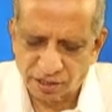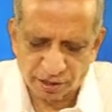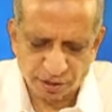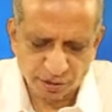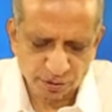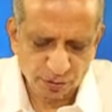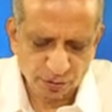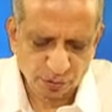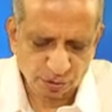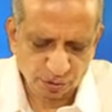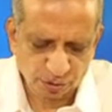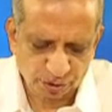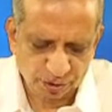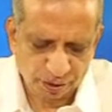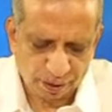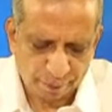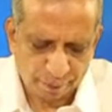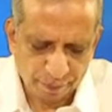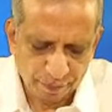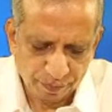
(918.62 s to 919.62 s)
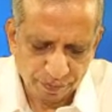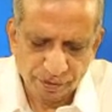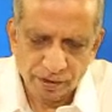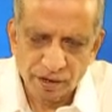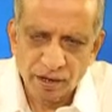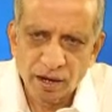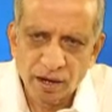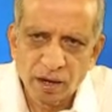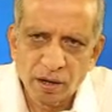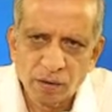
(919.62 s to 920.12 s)
use.
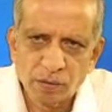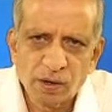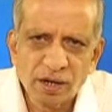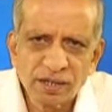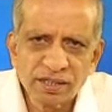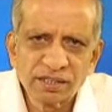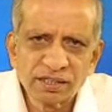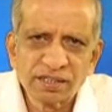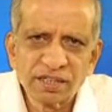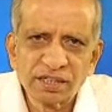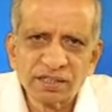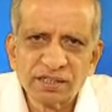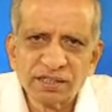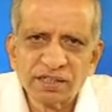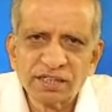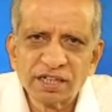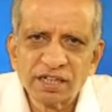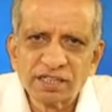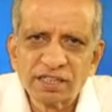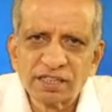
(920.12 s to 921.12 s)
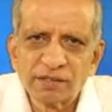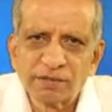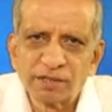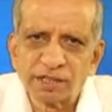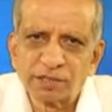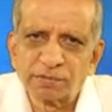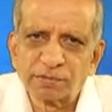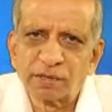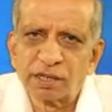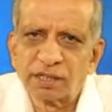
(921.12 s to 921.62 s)
What is a deductive
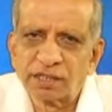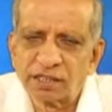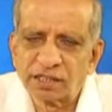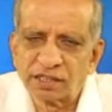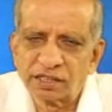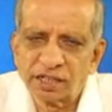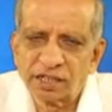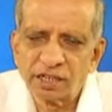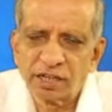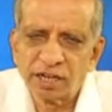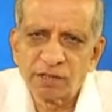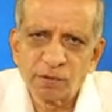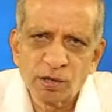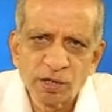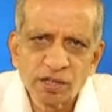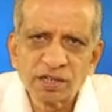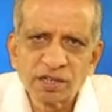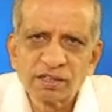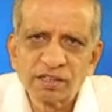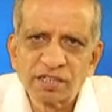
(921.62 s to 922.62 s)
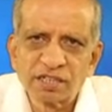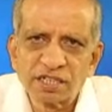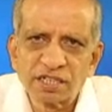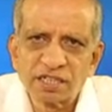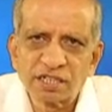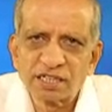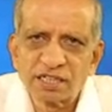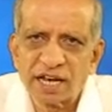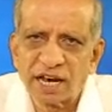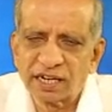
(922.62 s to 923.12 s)
explanation and what are its
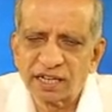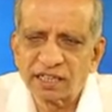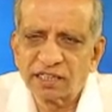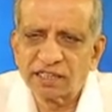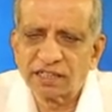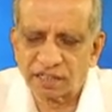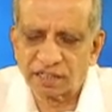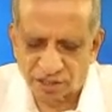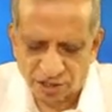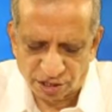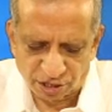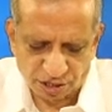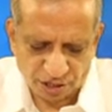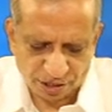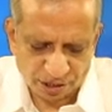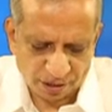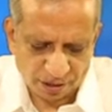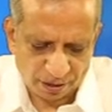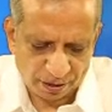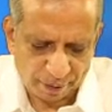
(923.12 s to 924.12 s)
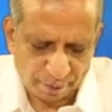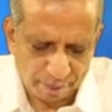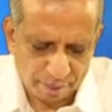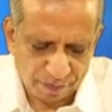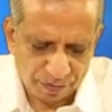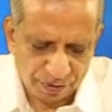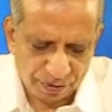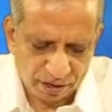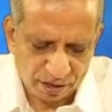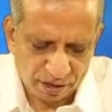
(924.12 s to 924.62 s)
characteristics?
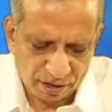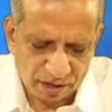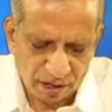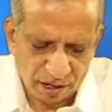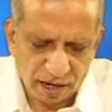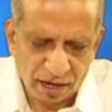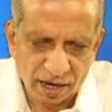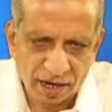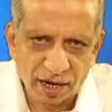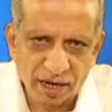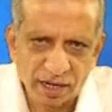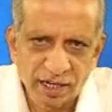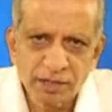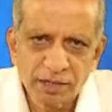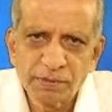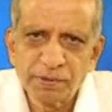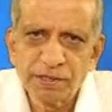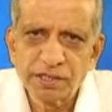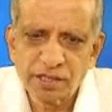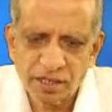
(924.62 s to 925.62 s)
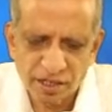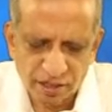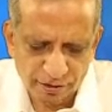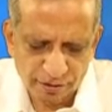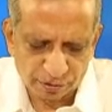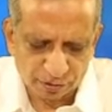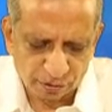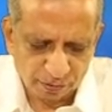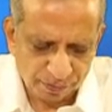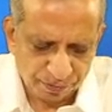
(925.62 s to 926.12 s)
Let me tell
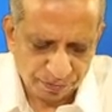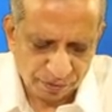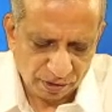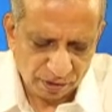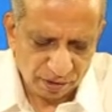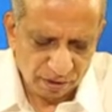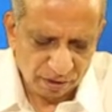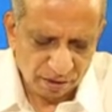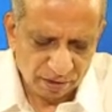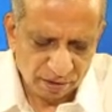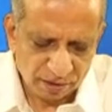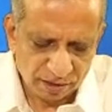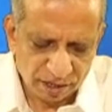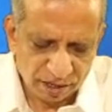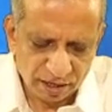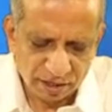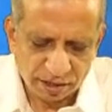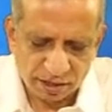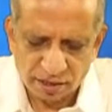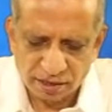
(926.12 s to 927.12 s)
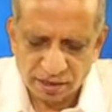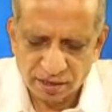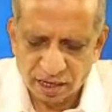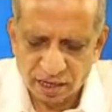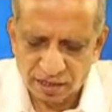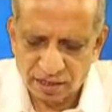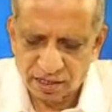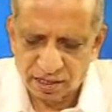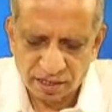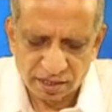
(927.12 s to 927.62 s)
you
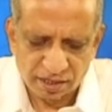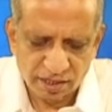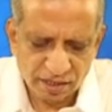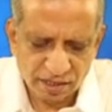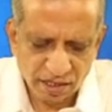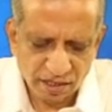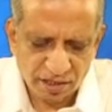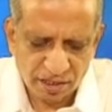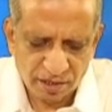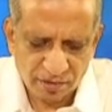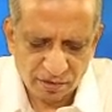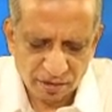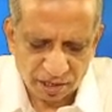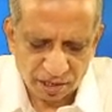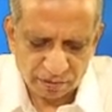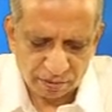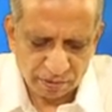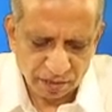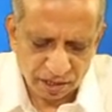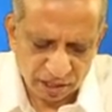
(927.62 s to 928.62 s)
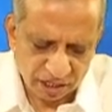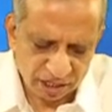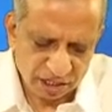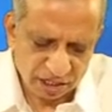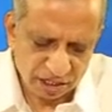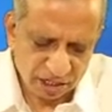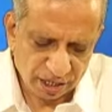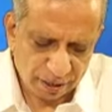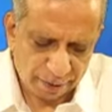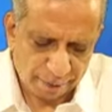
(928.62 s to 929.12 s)
that a deductive
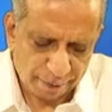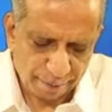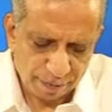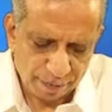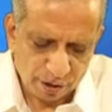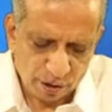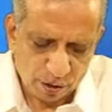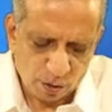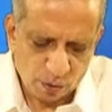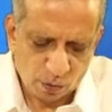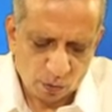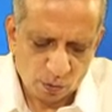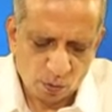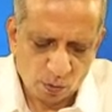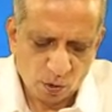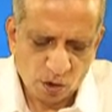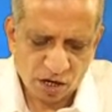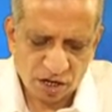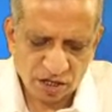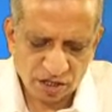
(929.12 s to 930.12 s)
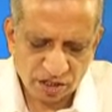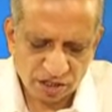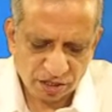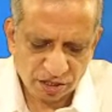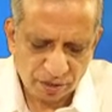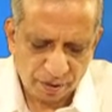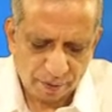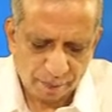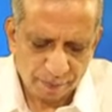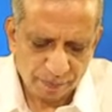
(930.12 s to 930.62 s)
explanation
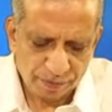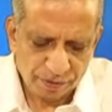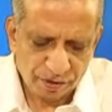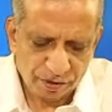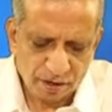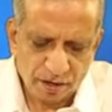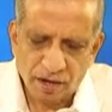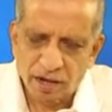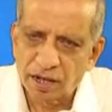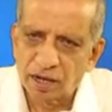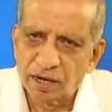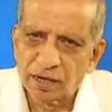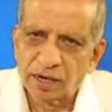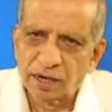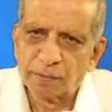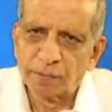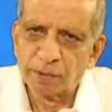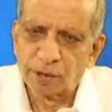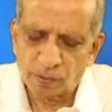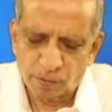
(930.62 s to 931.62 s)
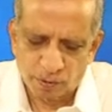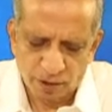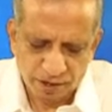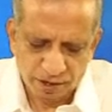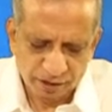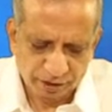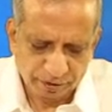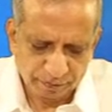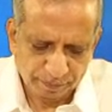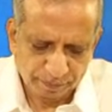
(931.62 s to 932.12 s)
wants, number
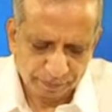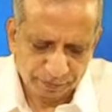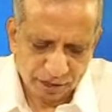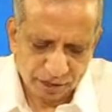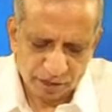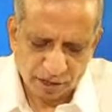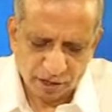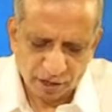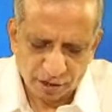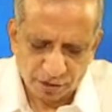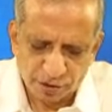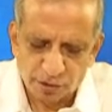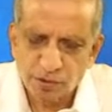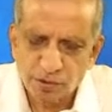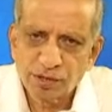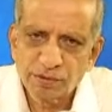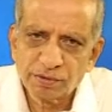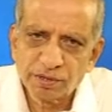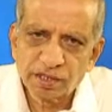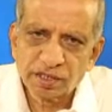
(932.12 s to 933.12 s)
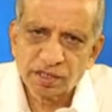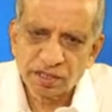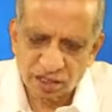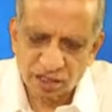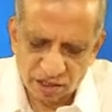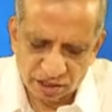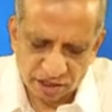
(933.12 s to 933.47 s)
one, a universal